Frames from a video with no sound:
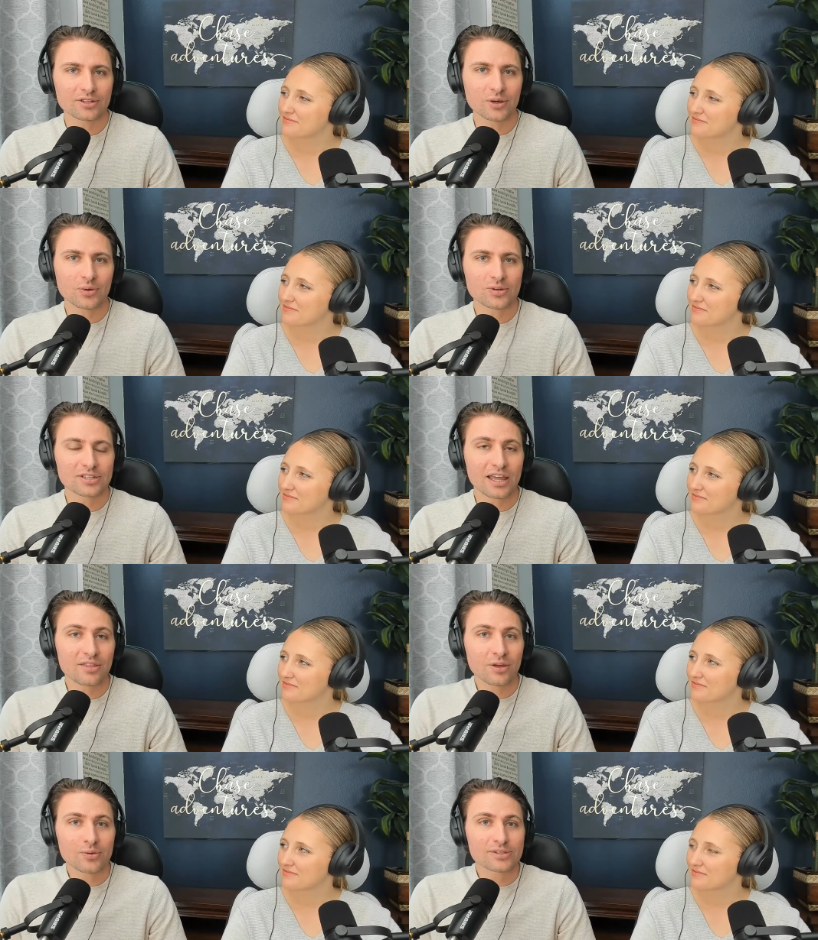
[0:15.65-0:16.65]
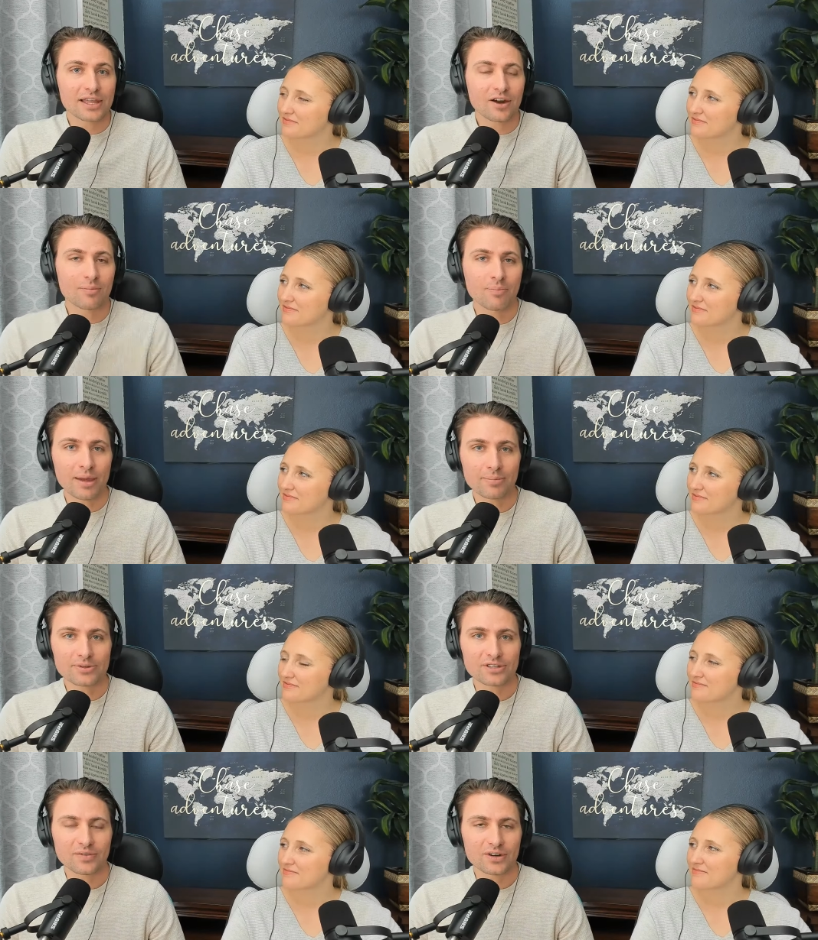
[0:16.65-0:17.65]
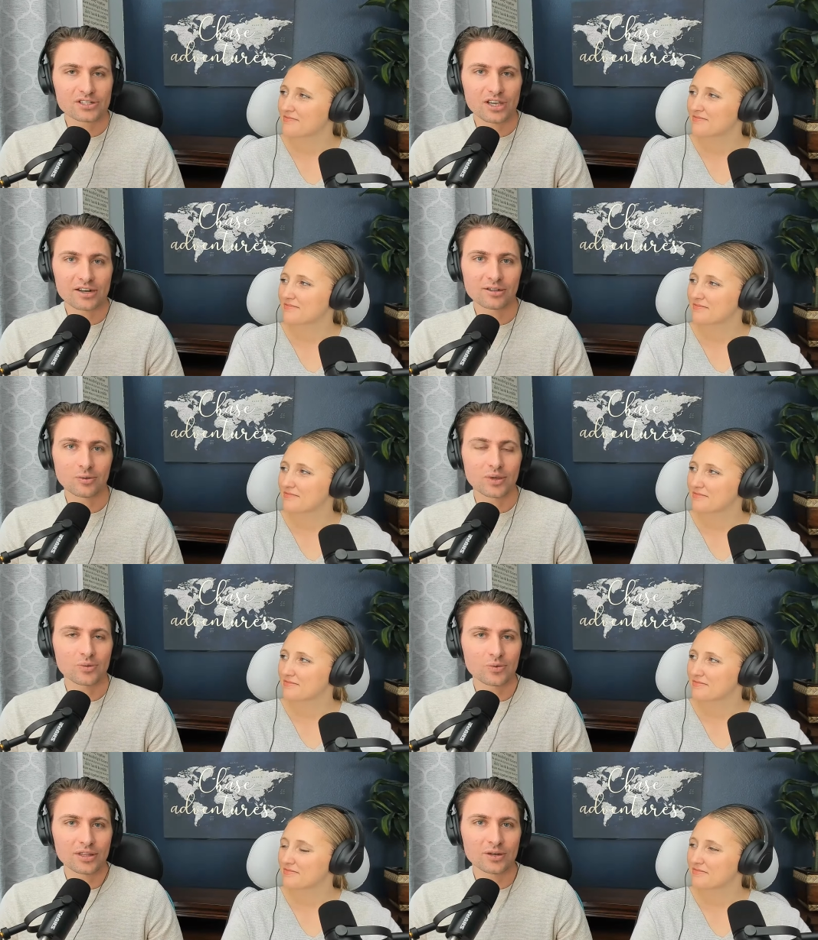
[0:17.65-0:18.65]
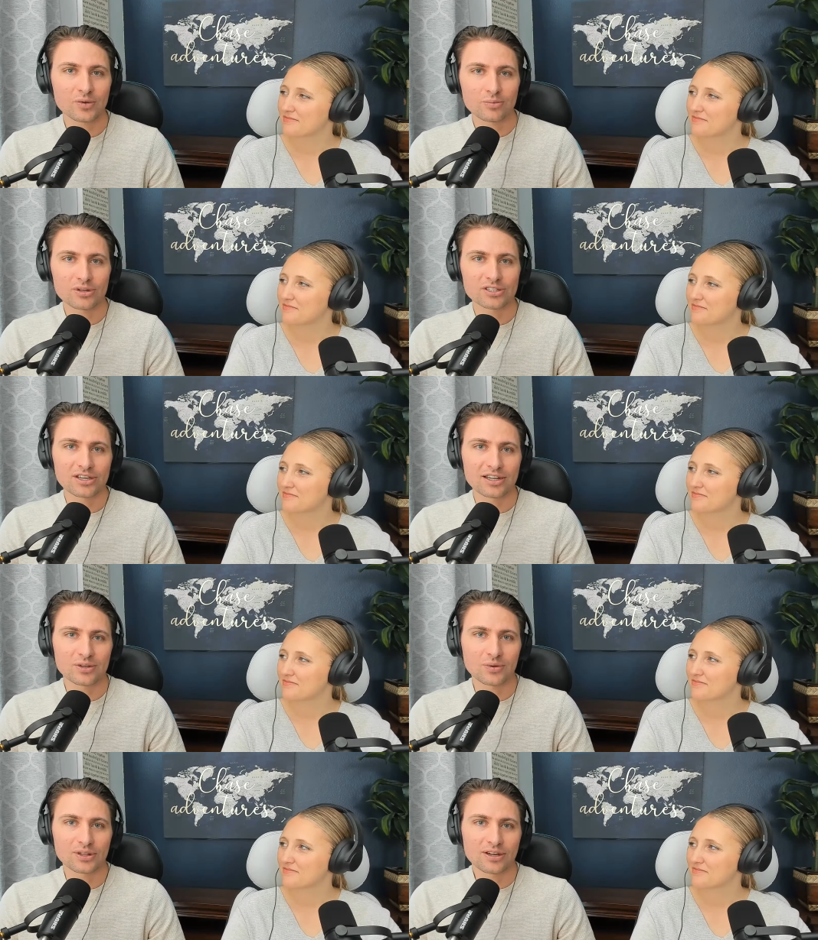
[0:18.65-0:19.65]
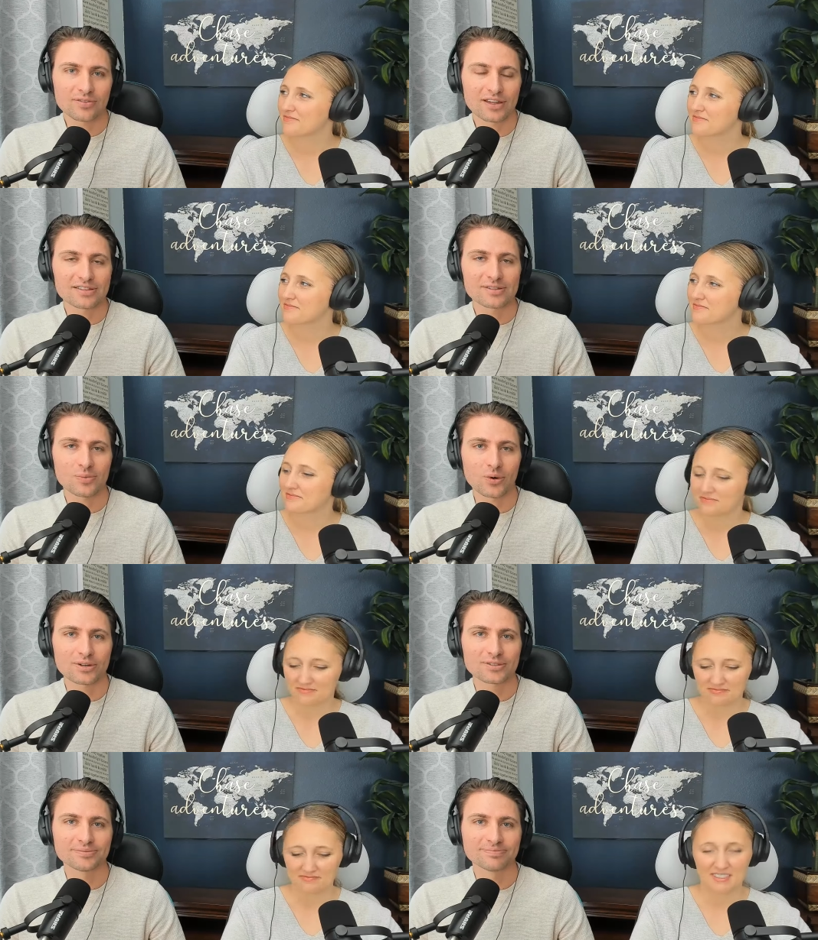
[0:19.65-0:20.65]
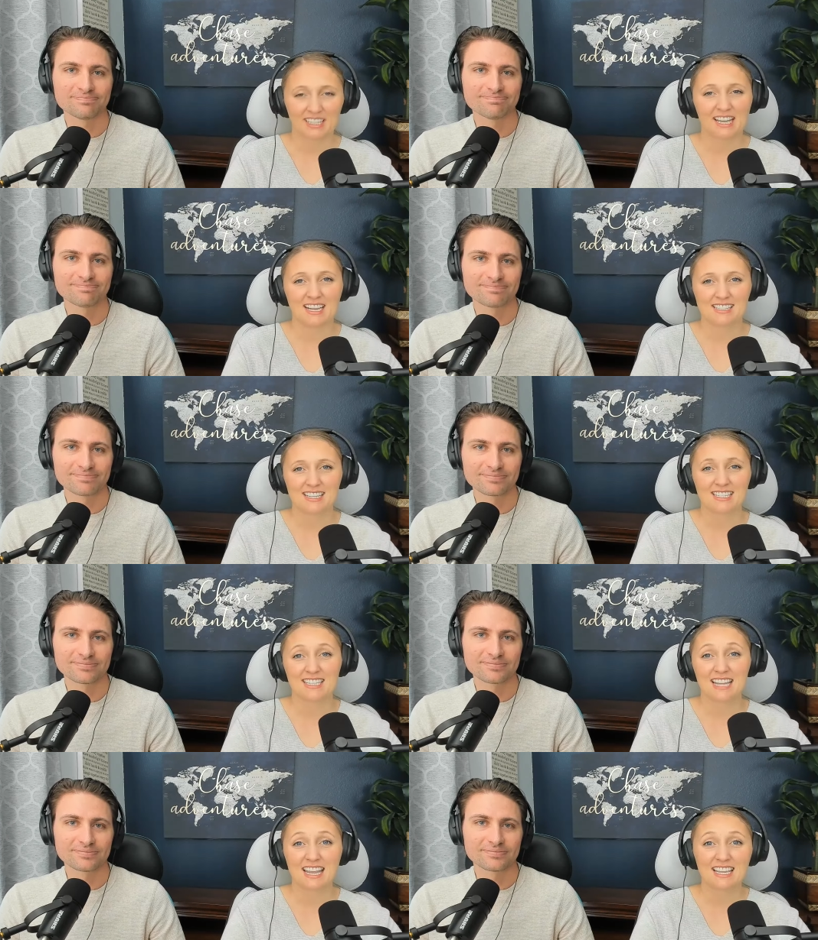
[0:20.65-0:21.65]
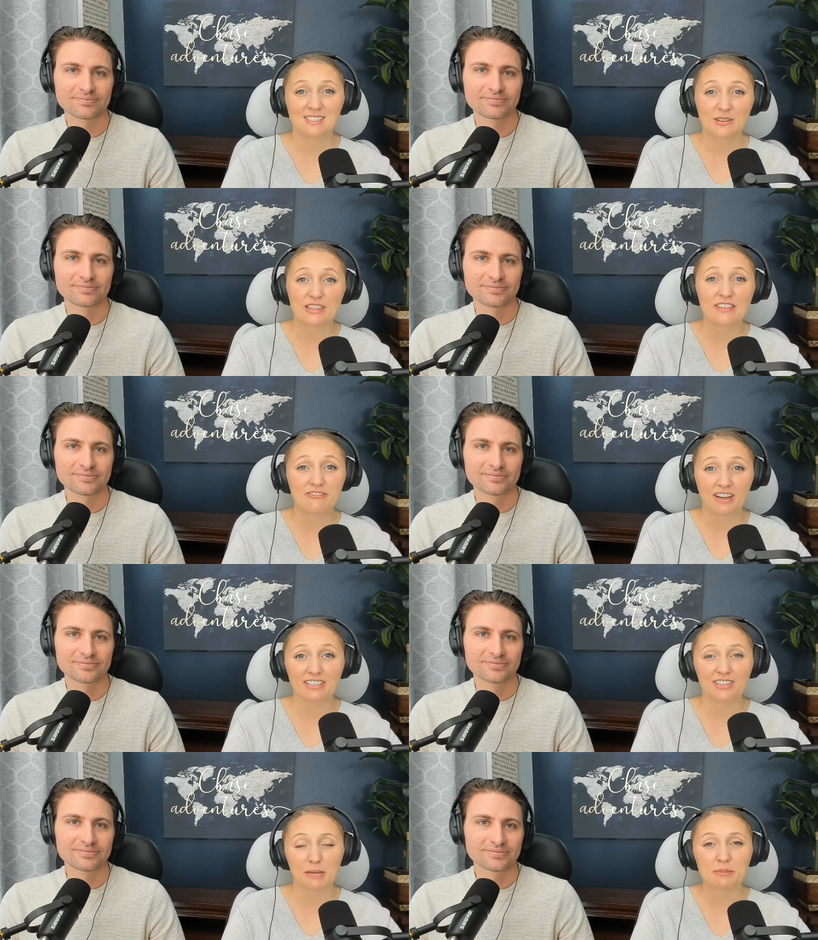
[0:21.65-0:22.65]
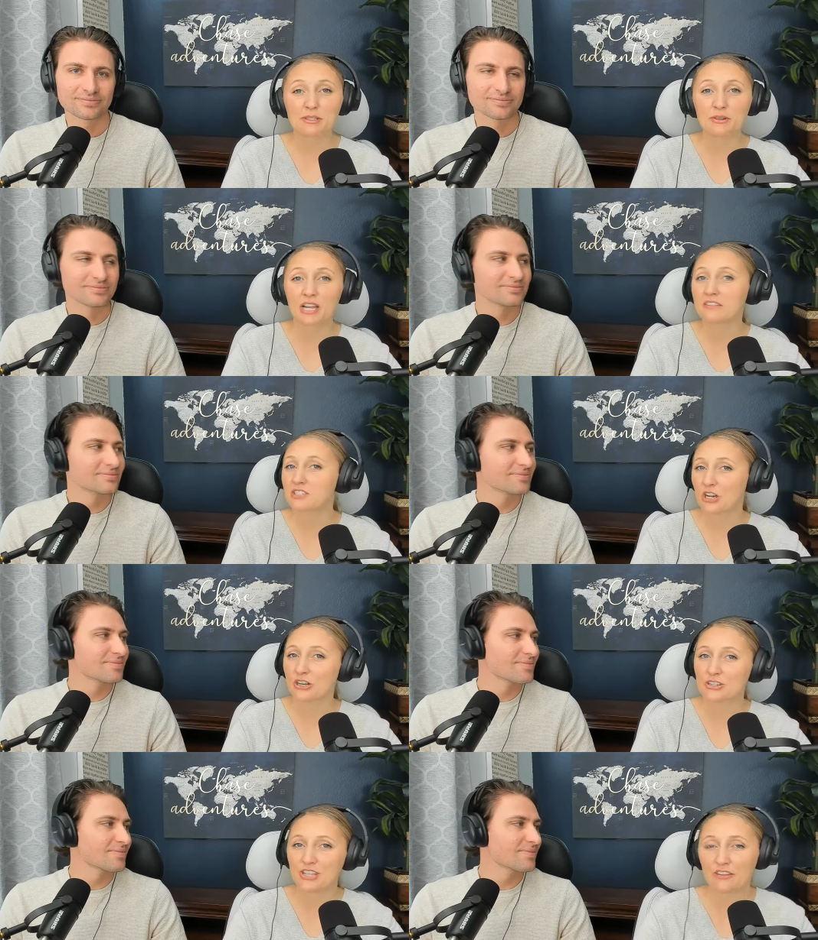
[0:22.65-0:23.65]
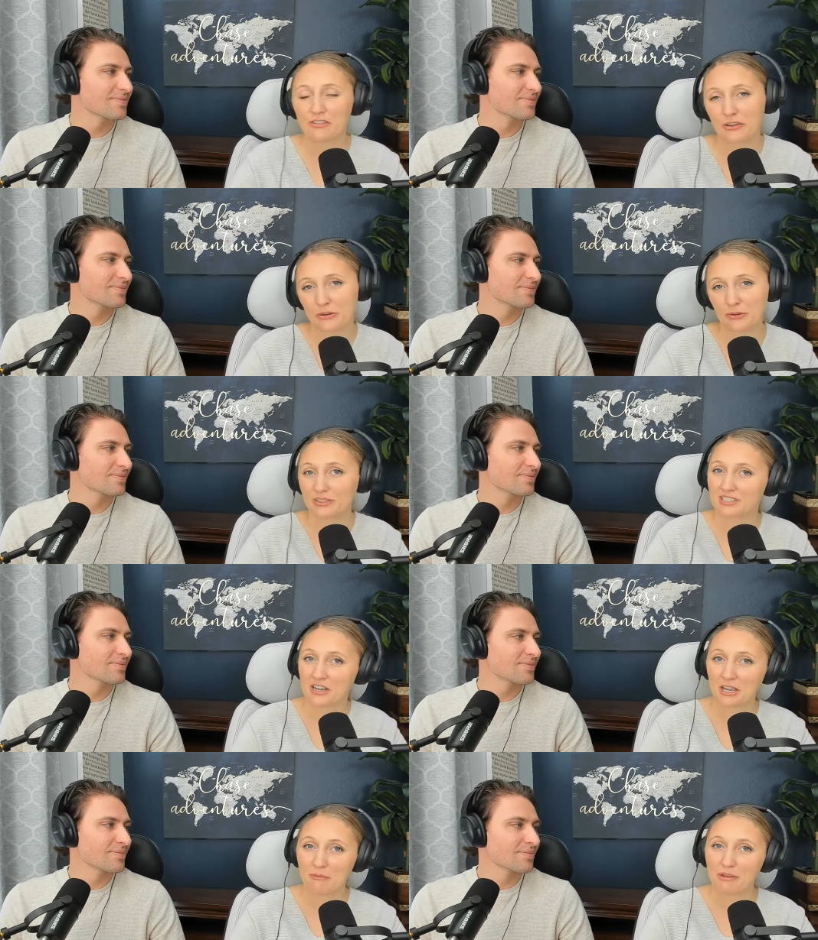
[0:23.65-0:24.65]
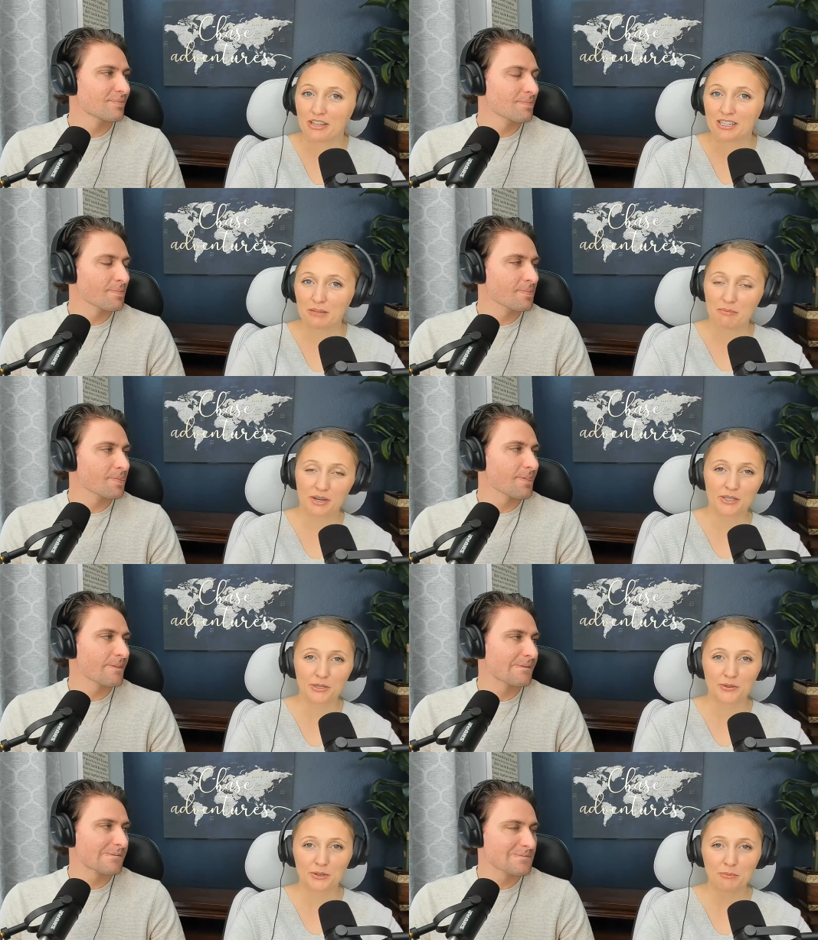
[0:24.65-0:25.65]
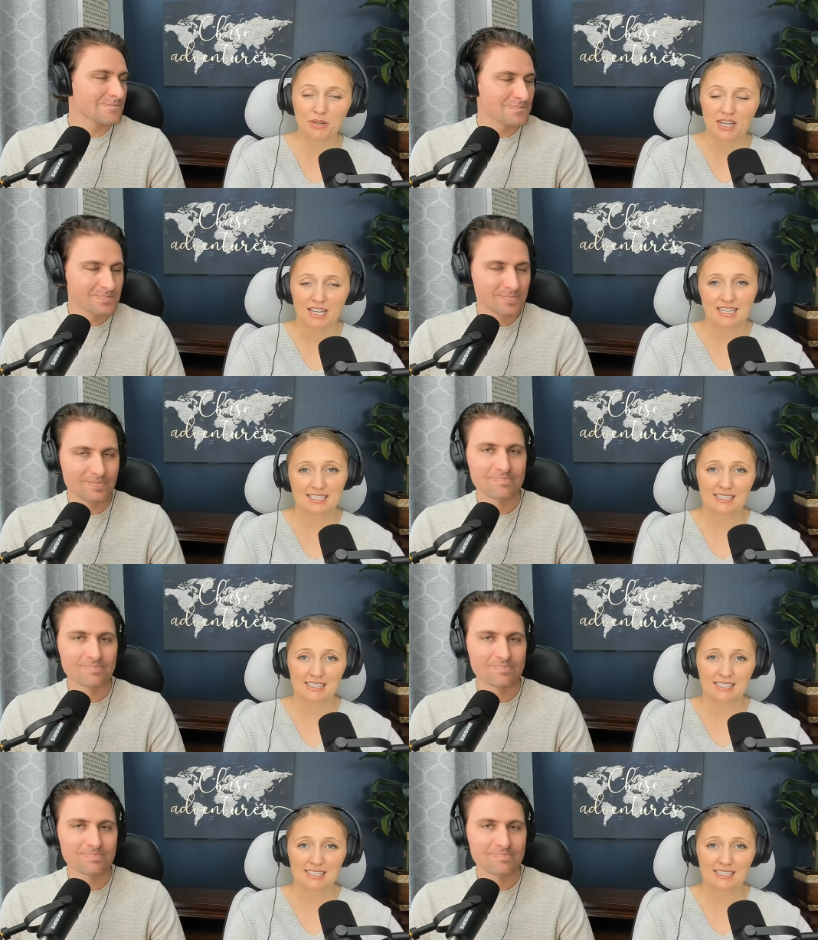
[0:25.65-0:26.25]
Speaker 1: donors and those that are members of our channel. We really do appreciate your love and support.
Speaker 2: Yes. Today is the final episode of Daughters of the Cult, talking about the LeBaron group. This is